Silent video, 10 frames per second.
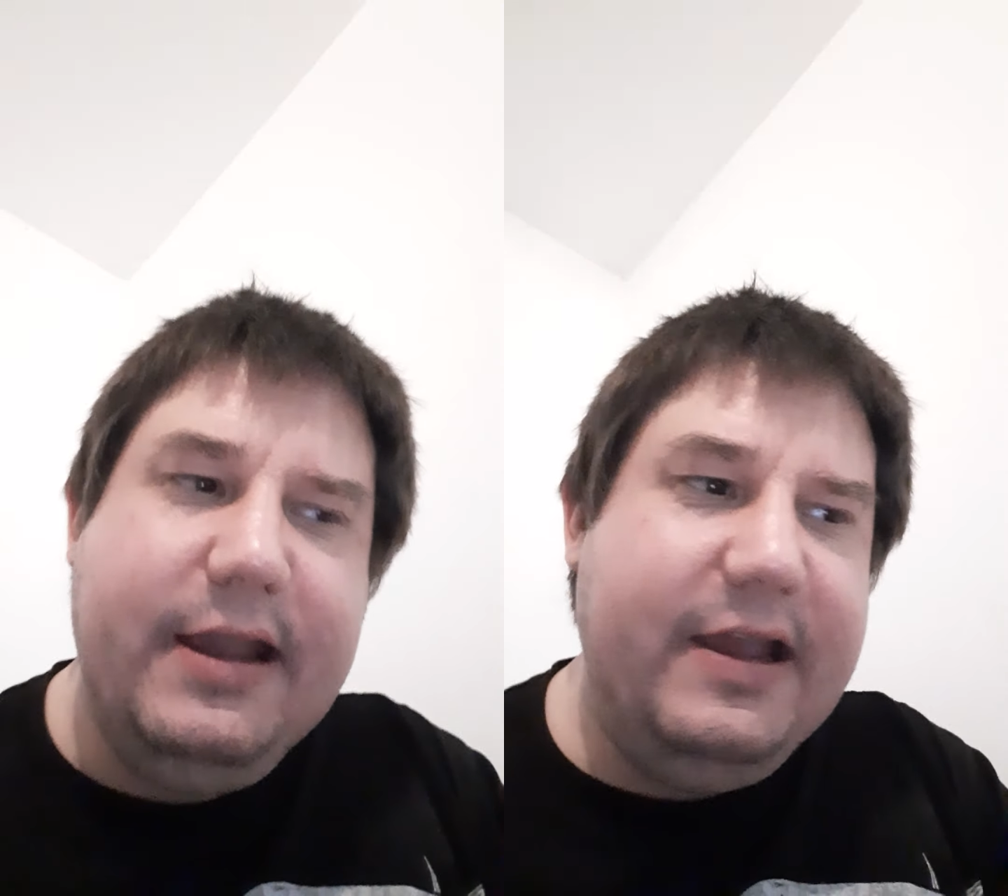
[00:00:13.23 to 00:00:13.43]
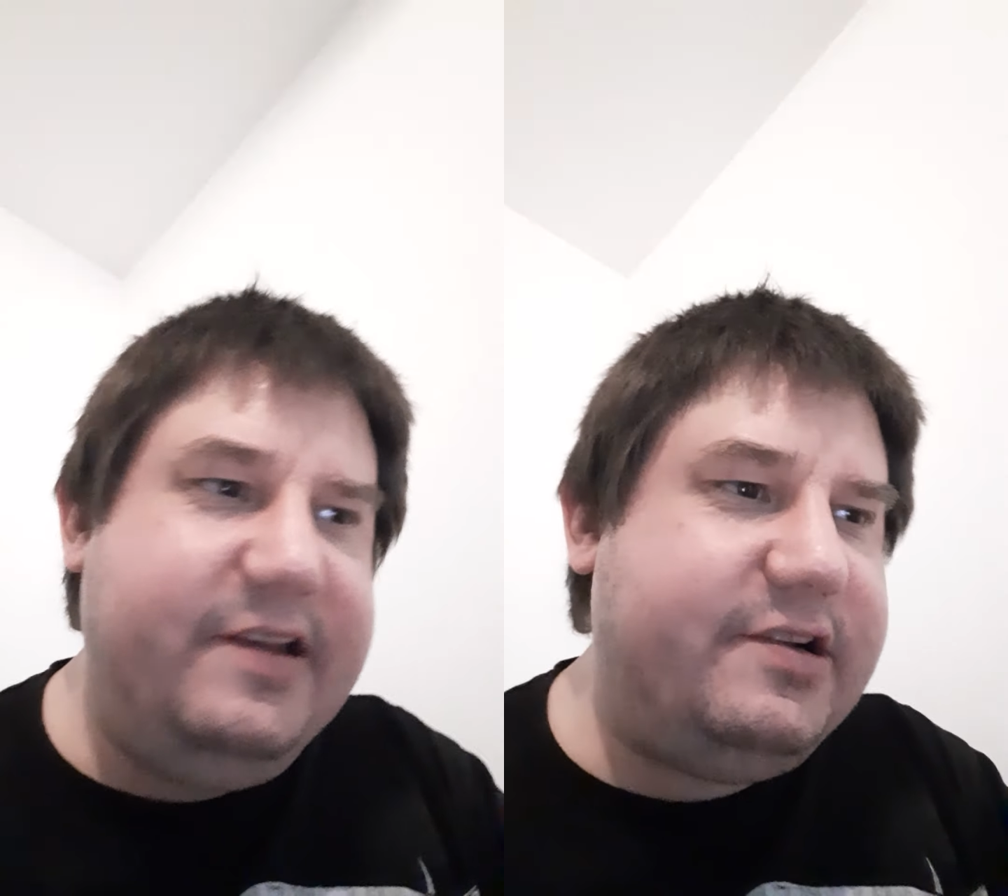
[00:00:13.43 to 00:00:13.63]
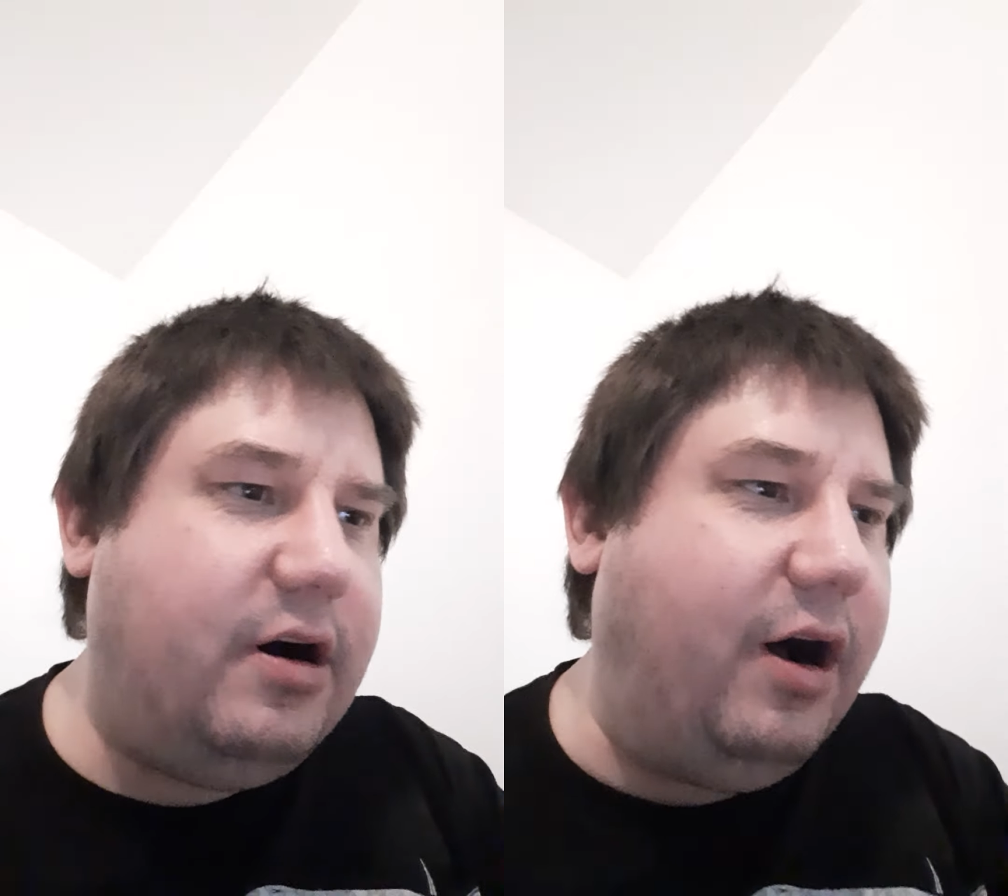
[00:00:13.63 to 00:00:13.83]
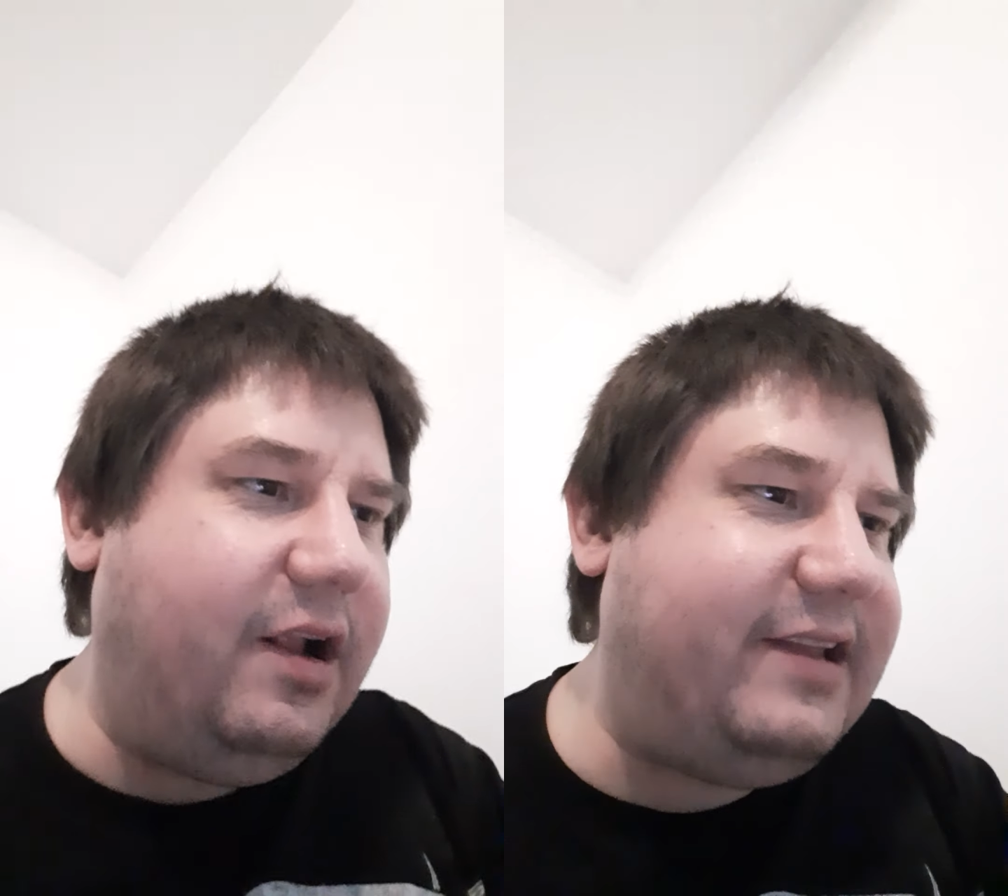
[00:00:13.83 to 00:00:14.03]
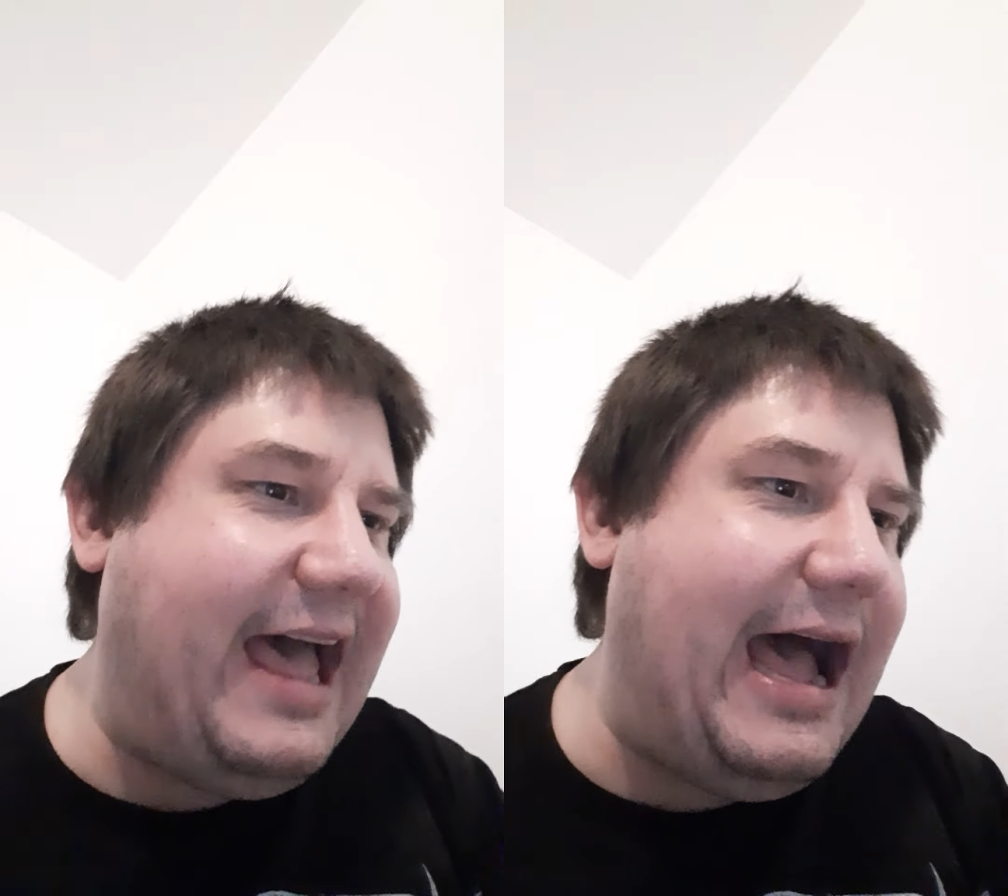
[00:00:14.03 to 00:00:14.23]
It's
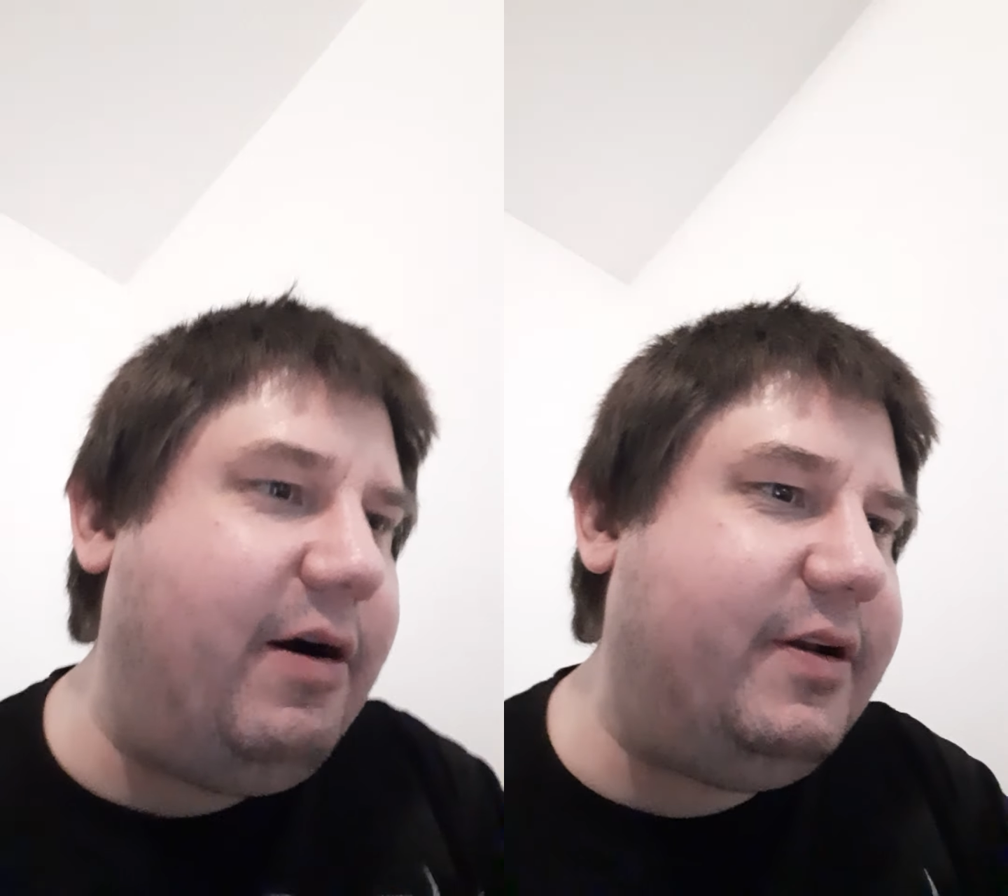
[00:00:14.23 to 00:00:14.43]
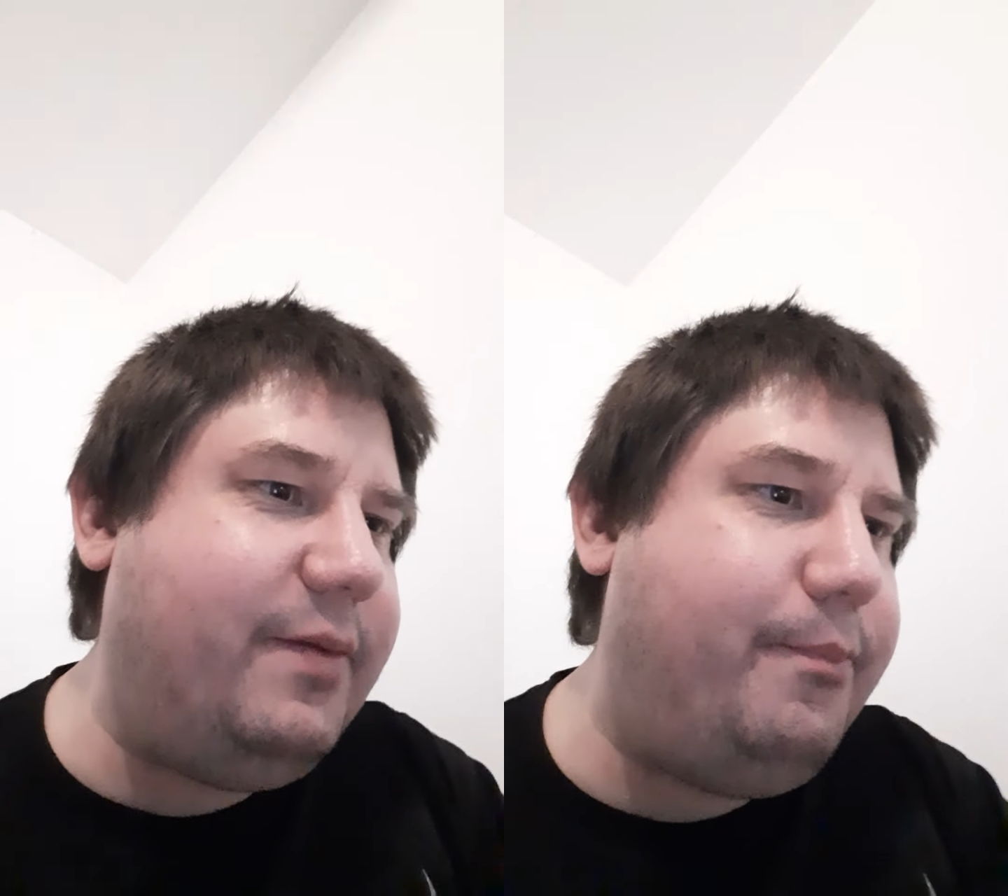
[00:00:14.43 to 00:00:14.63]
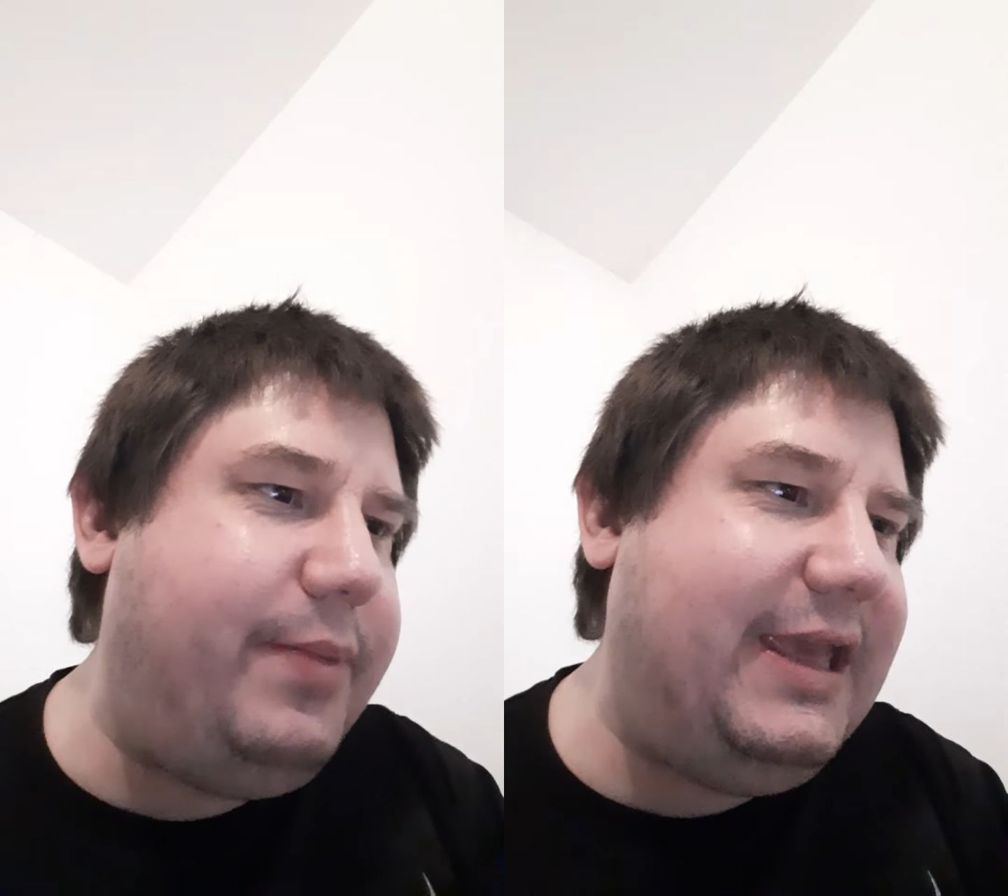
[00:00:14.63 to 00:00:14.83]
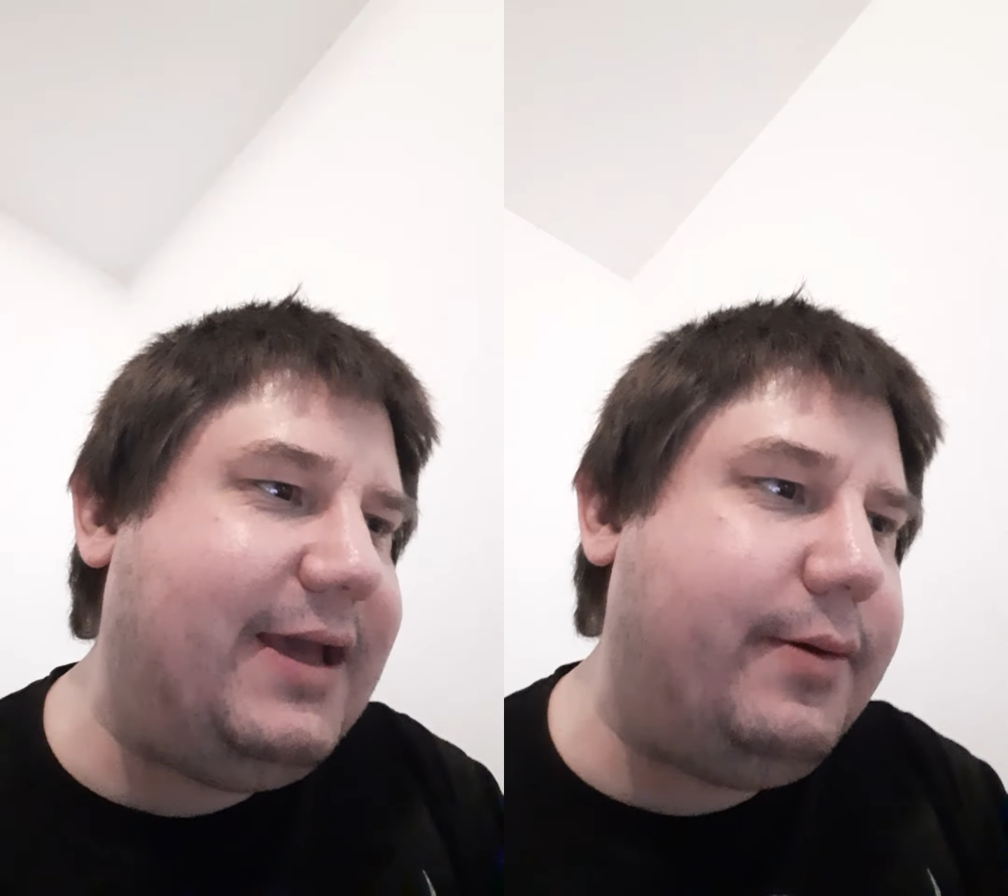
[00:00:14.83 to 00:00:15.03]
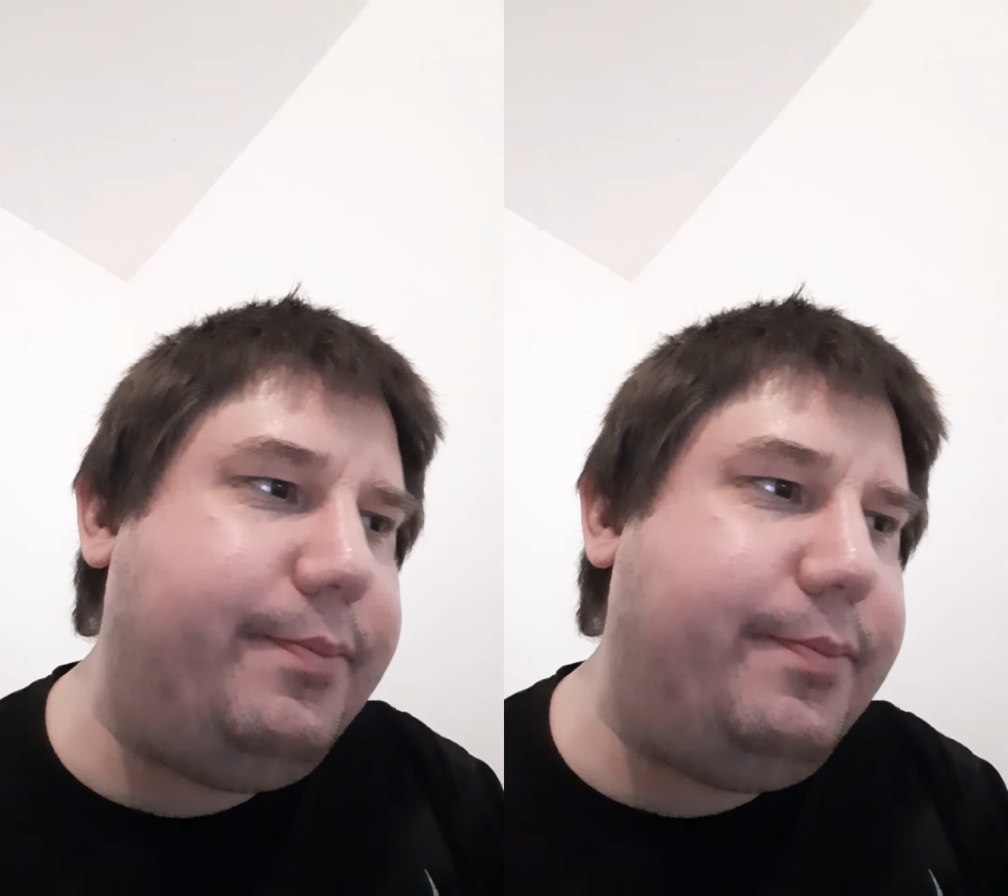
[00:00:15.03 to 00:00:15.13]
called How to Be a